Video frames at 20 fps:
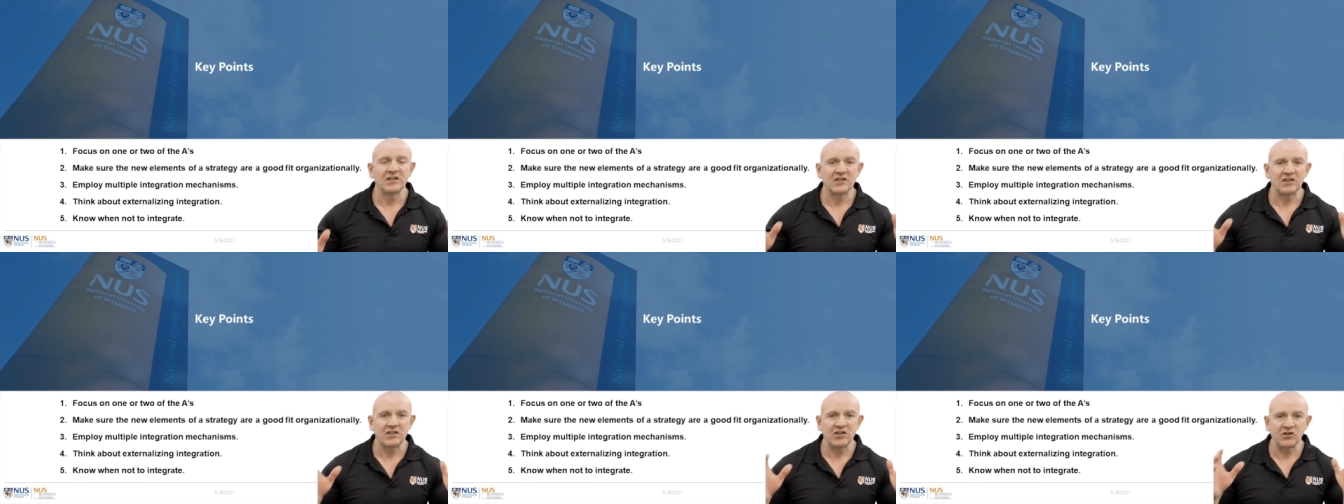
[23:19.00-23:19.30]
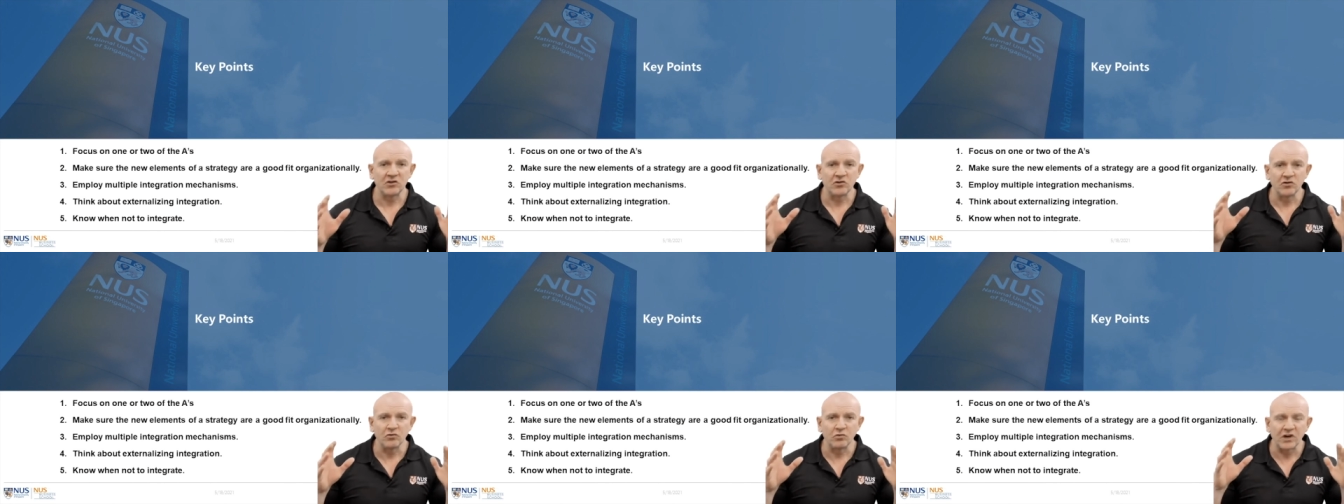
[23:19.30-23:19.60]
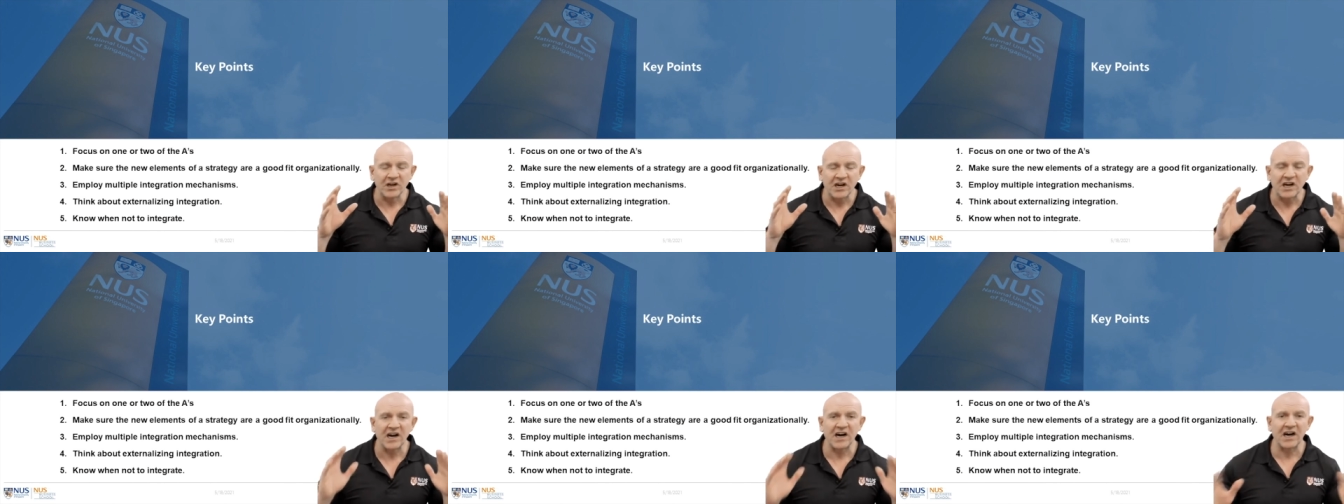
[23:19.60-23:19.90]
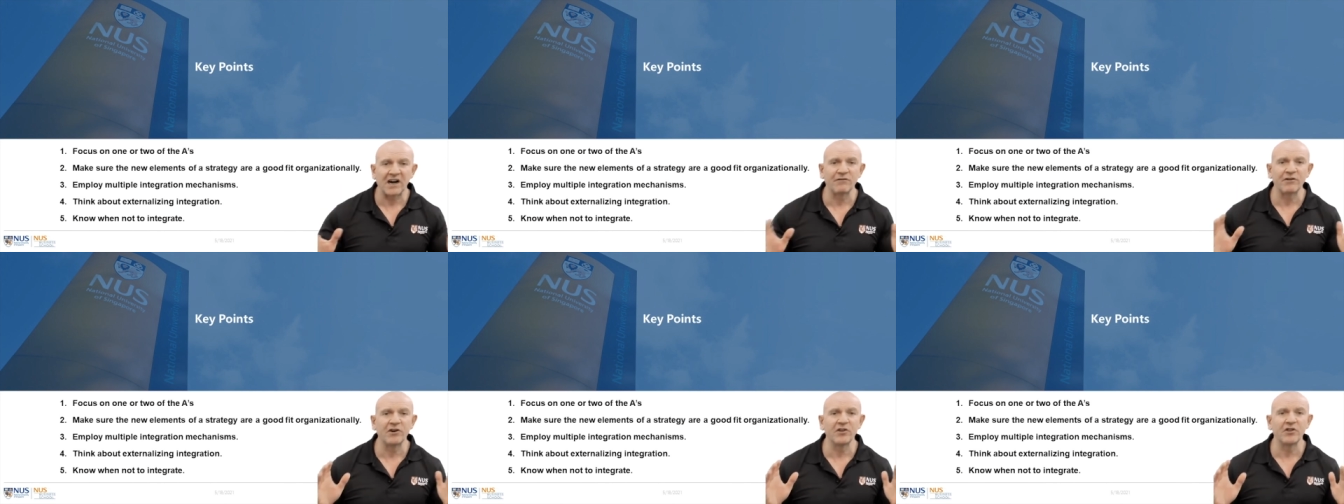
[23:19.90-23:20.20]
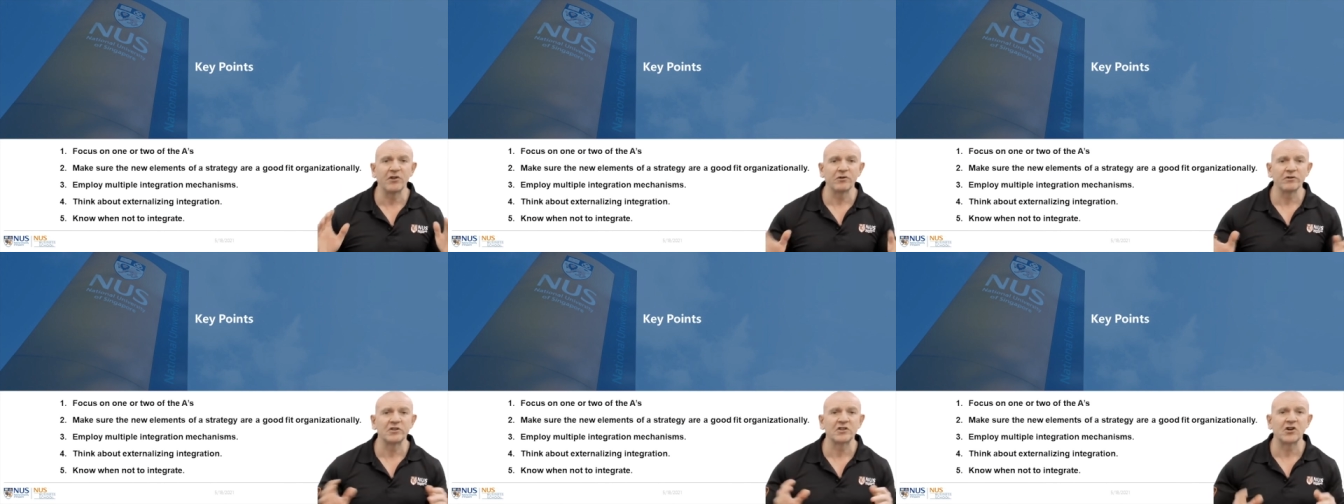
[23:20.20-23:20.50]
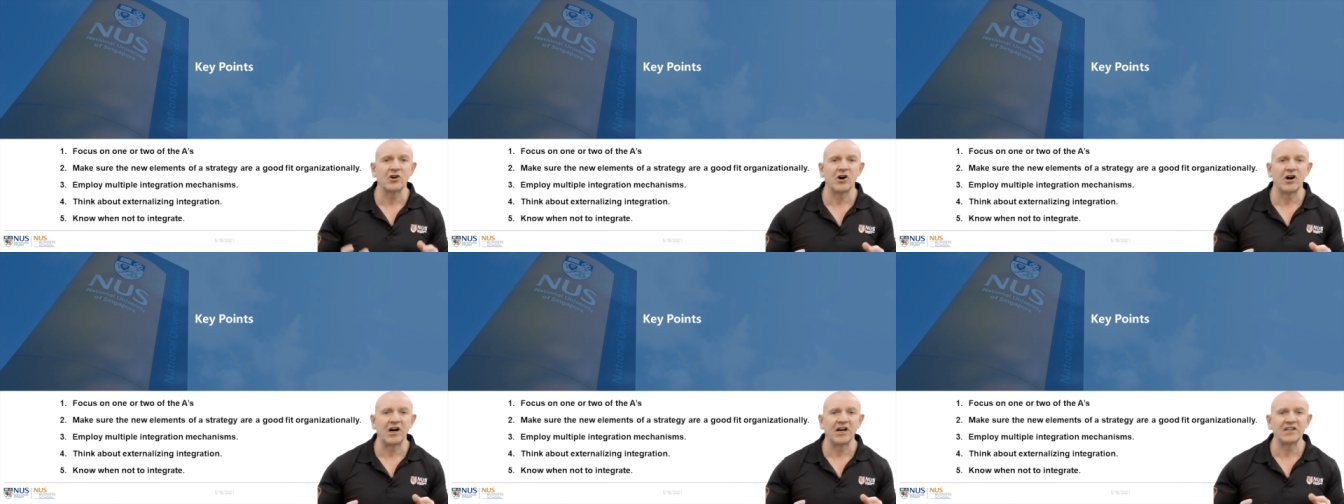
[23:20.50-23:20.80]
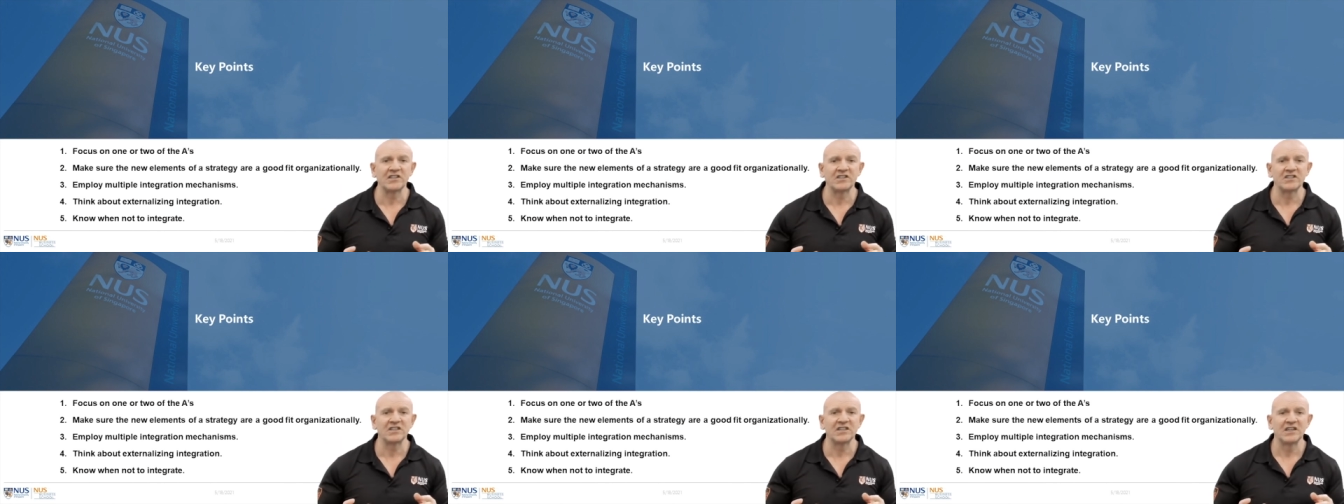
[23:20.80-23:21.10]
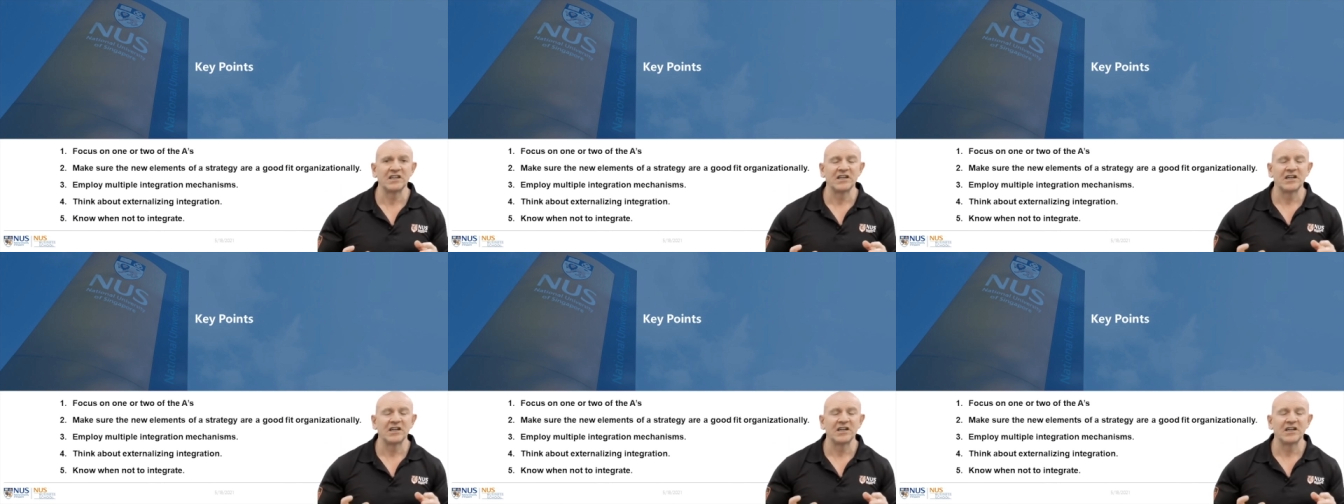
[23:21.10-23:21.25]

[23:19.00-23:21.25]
To recover those costs